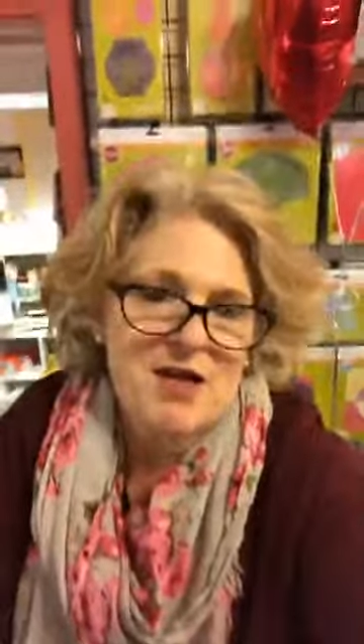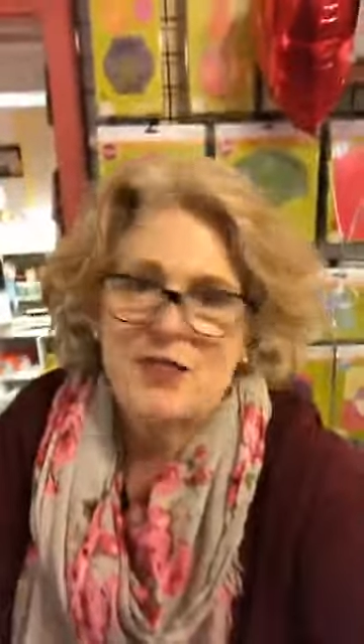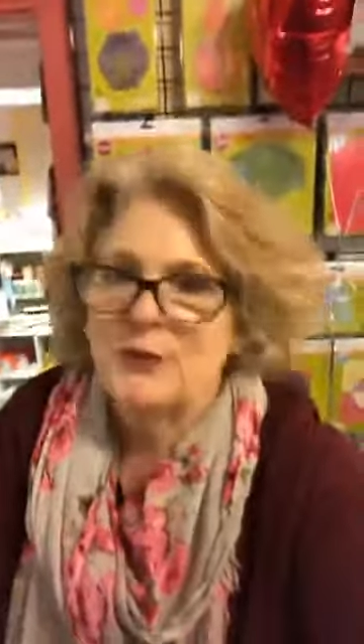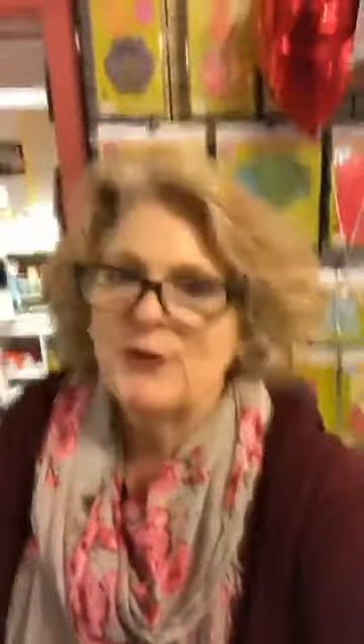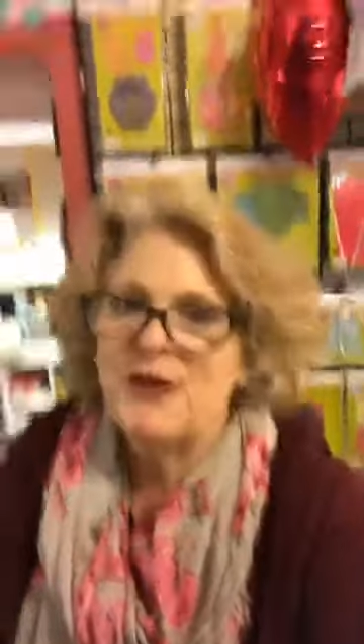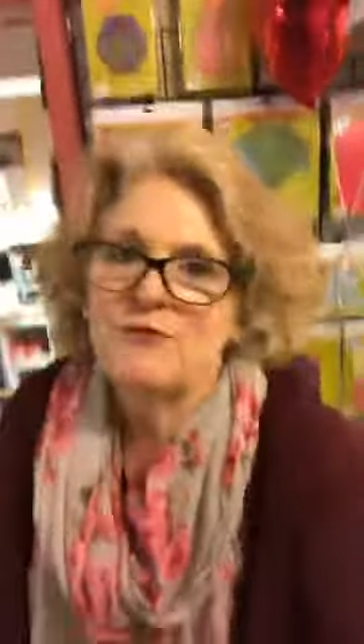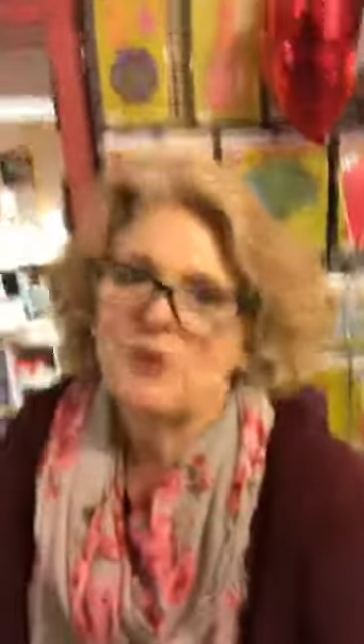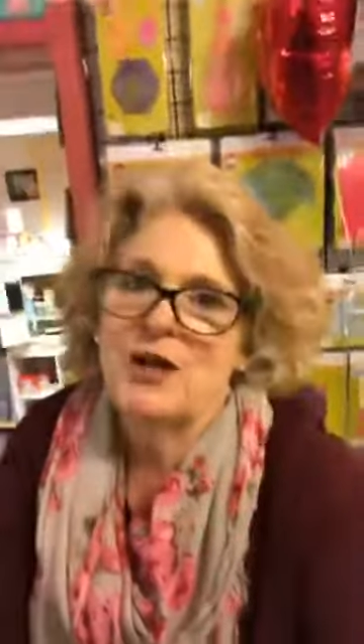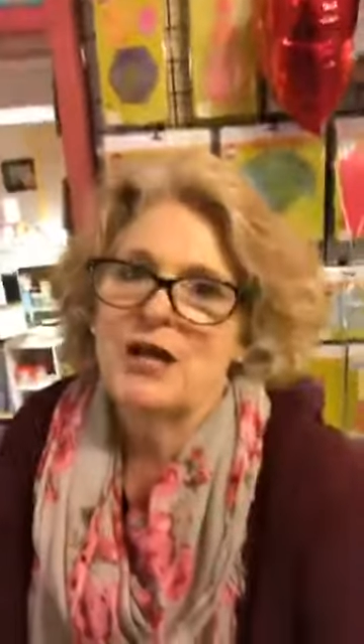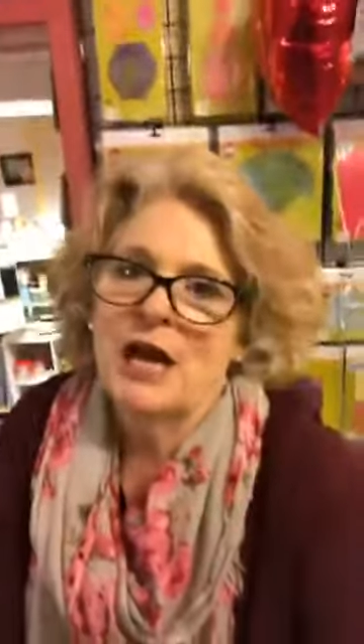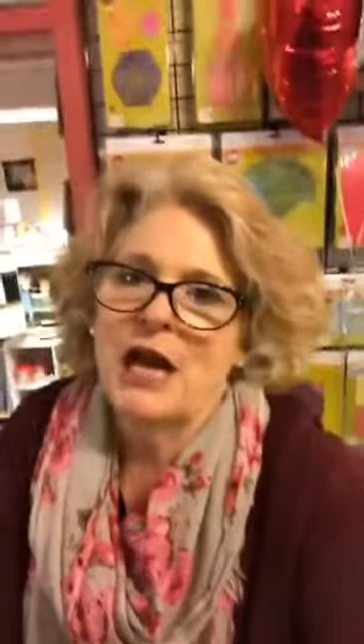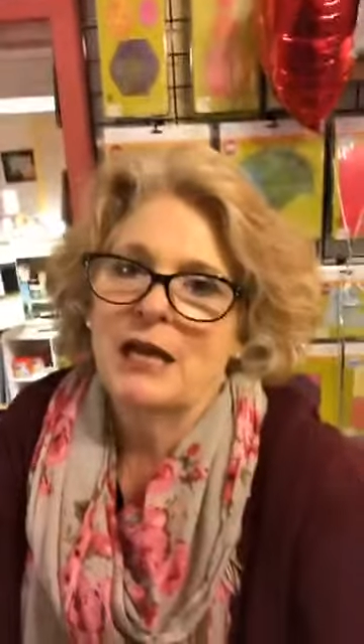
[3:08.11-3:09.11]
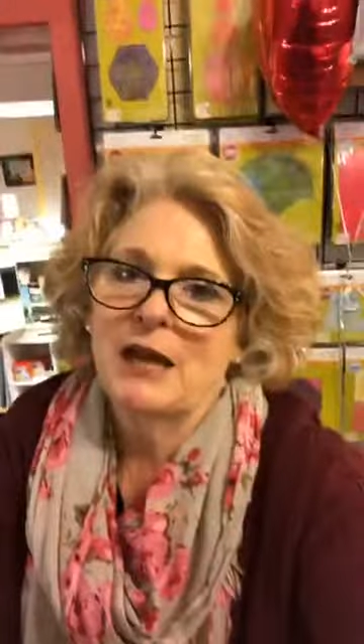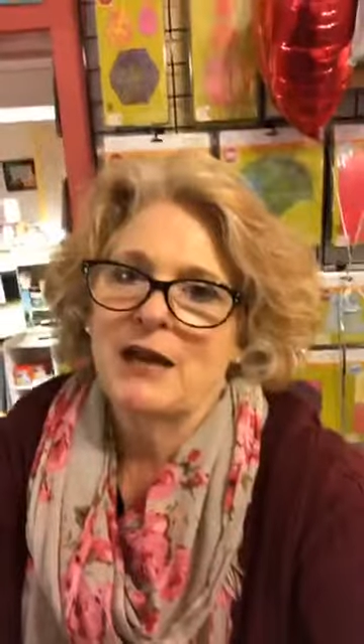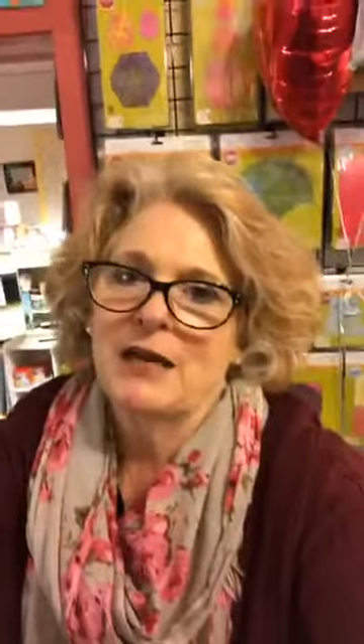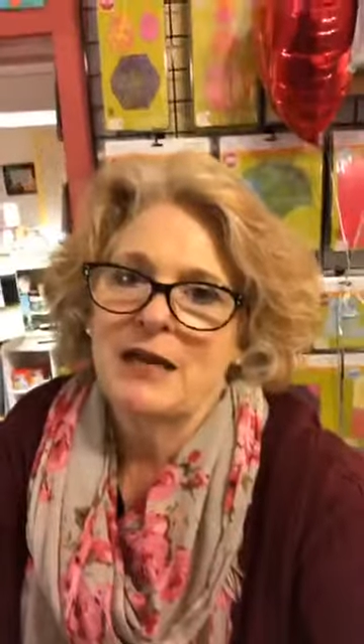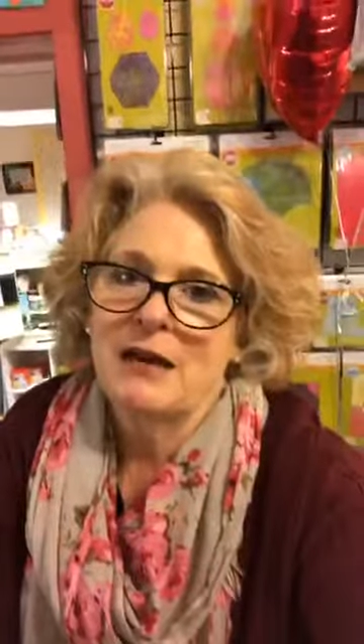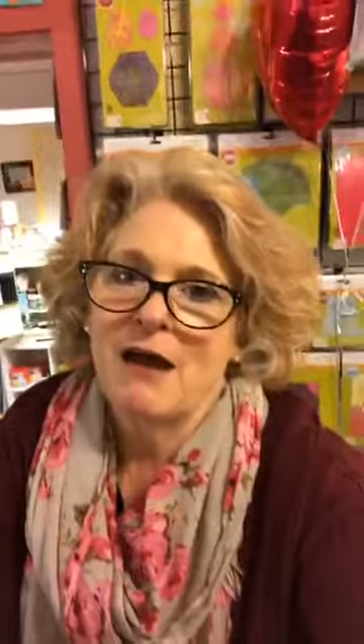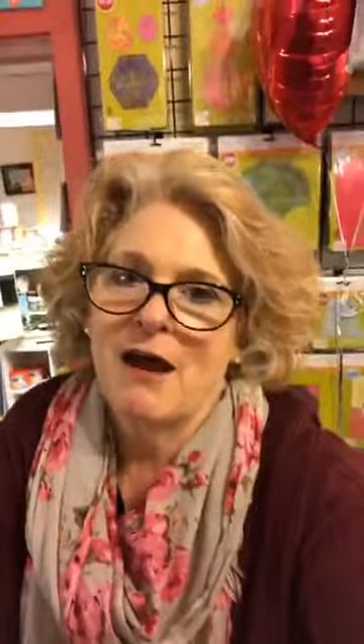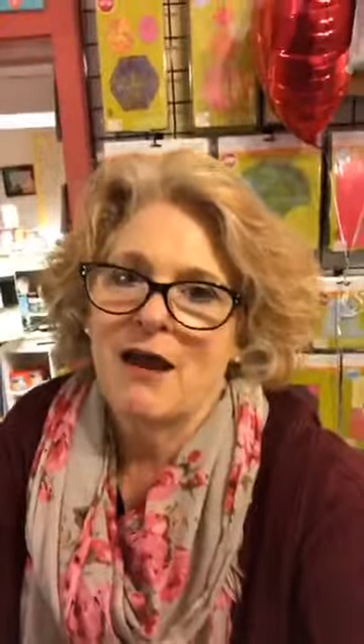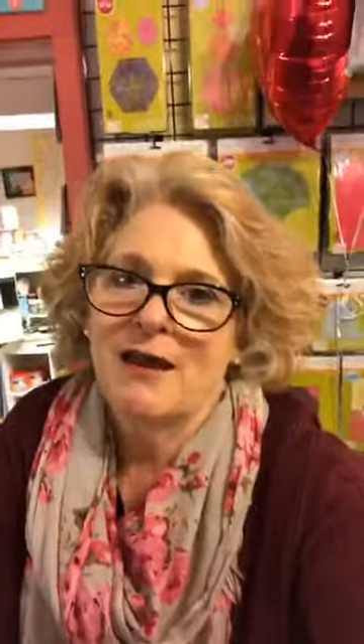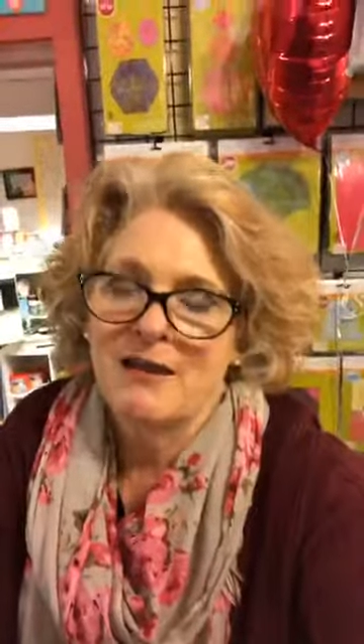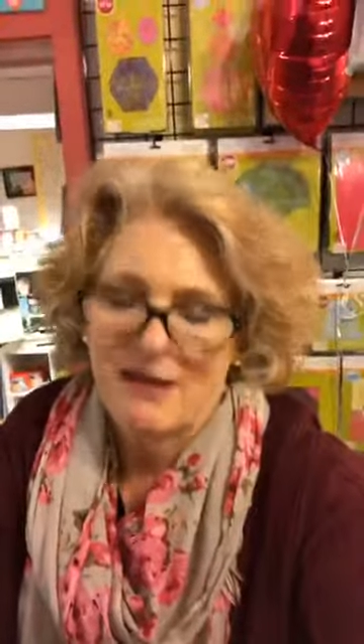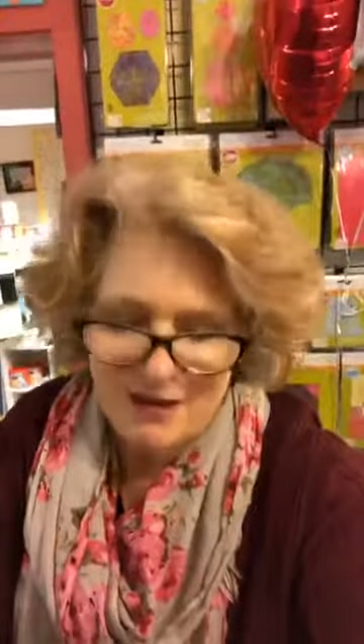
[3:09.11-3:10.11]

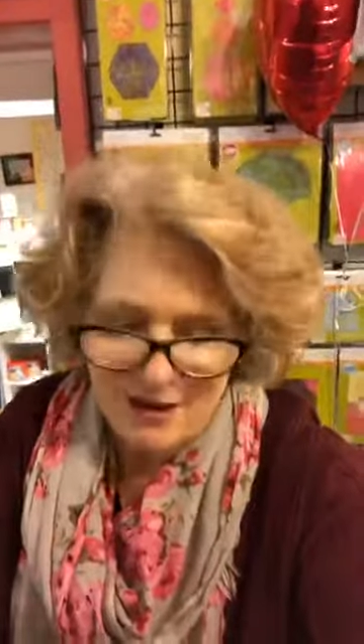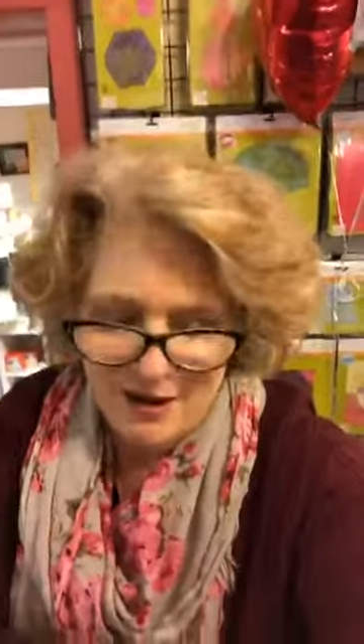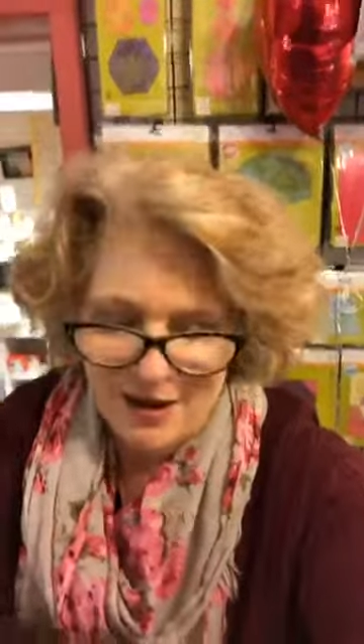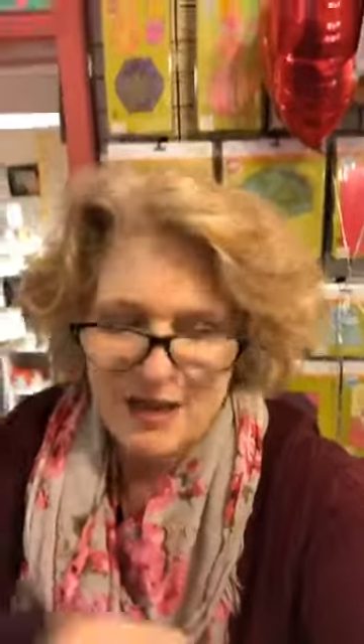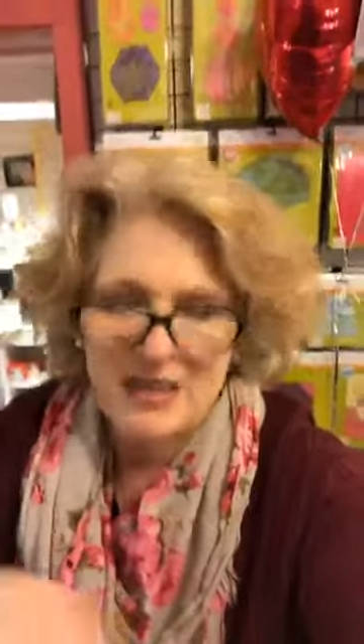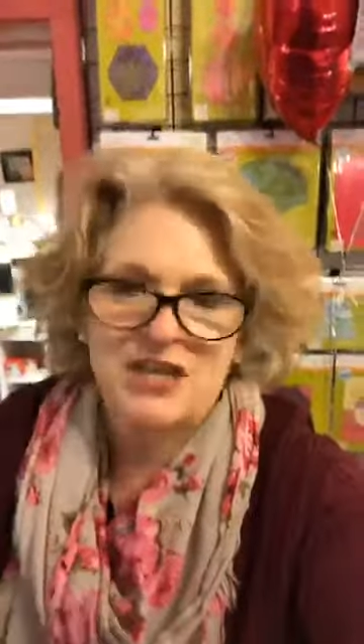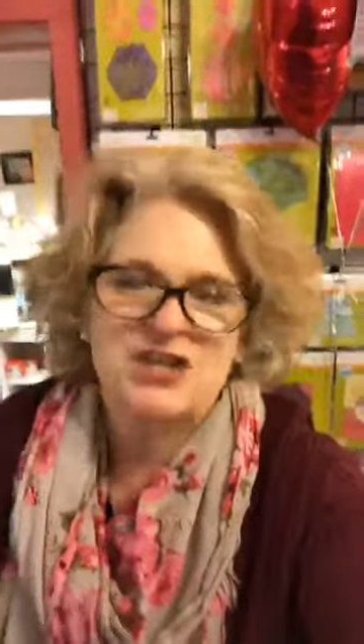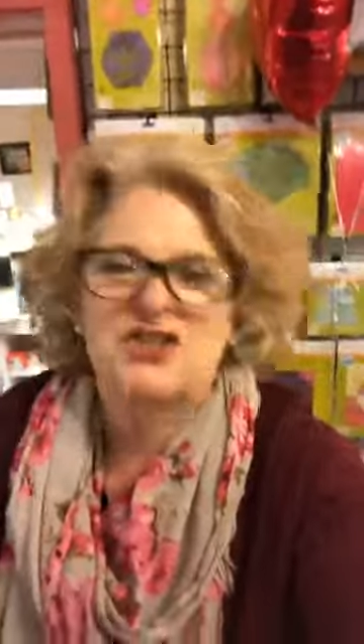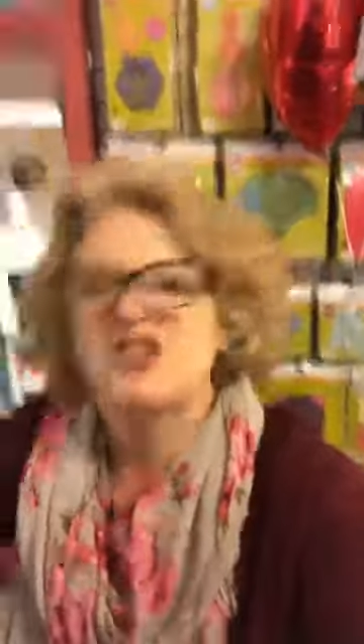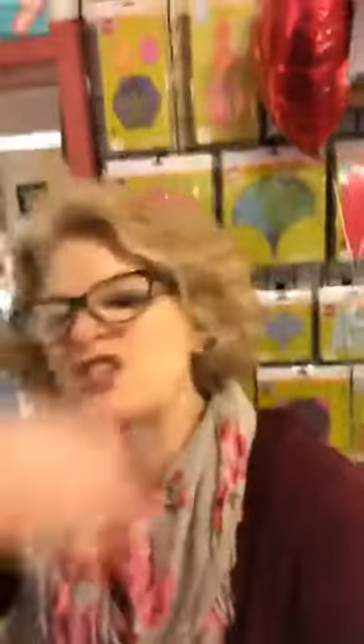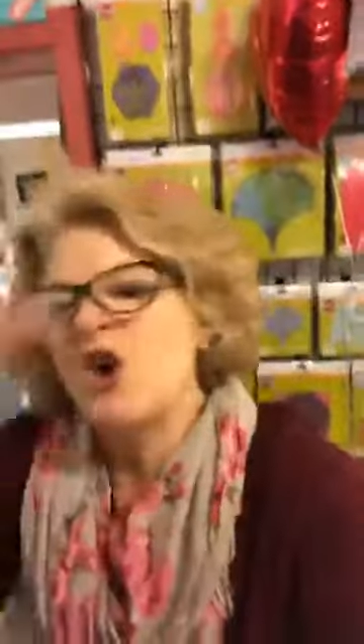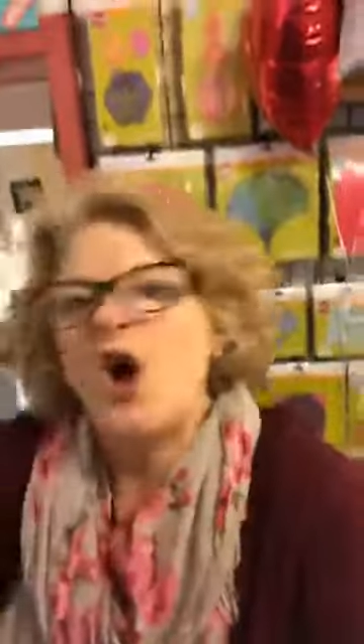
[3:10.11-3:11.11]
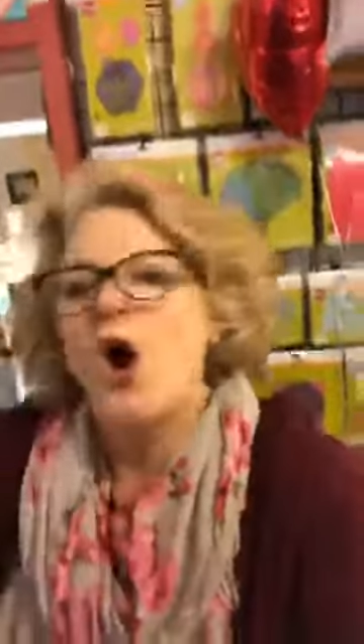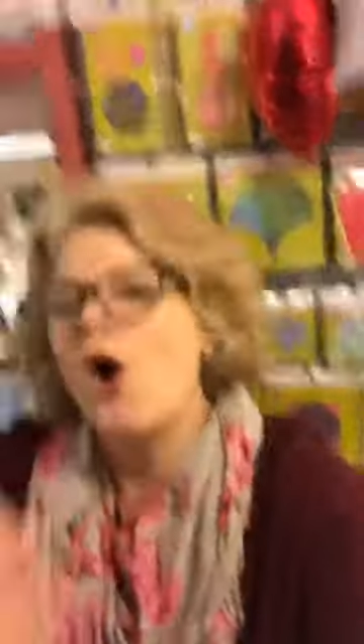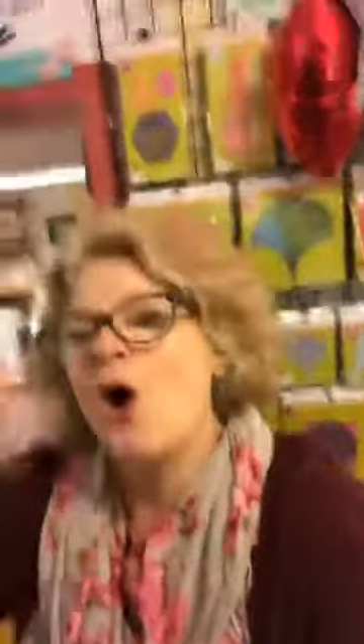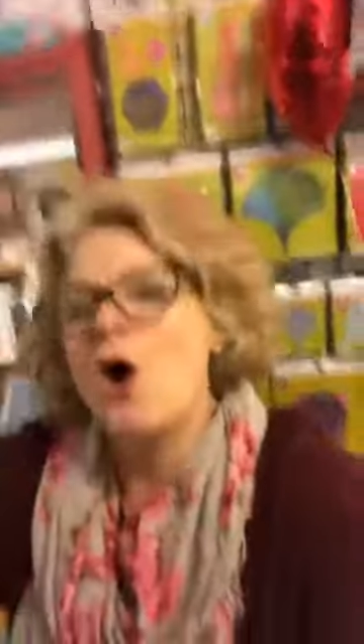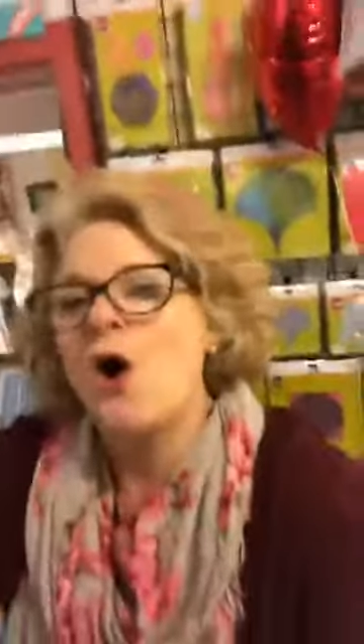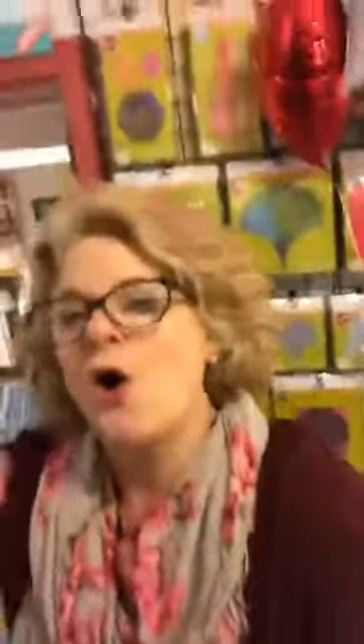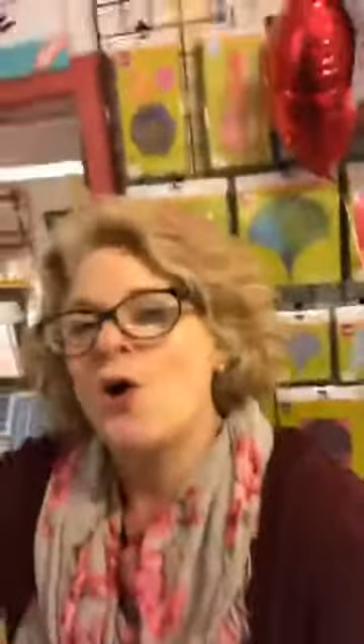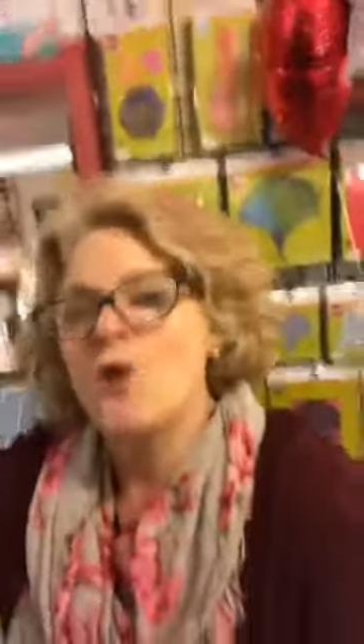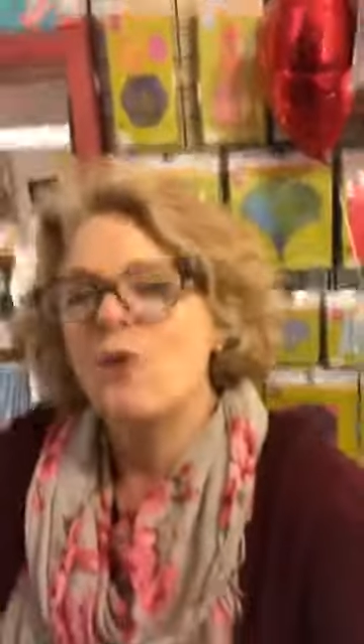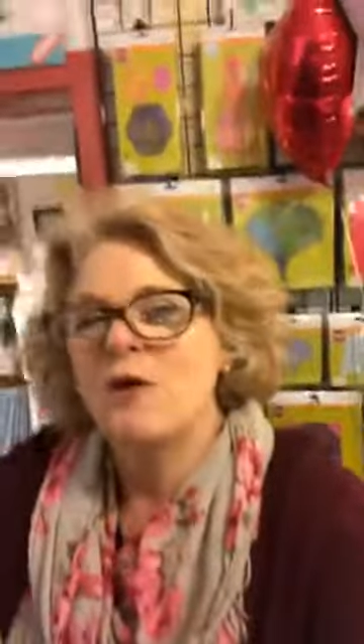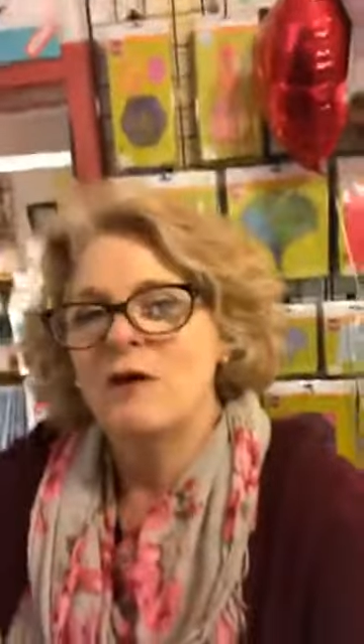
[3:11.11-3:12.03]
349.99 gets you this whole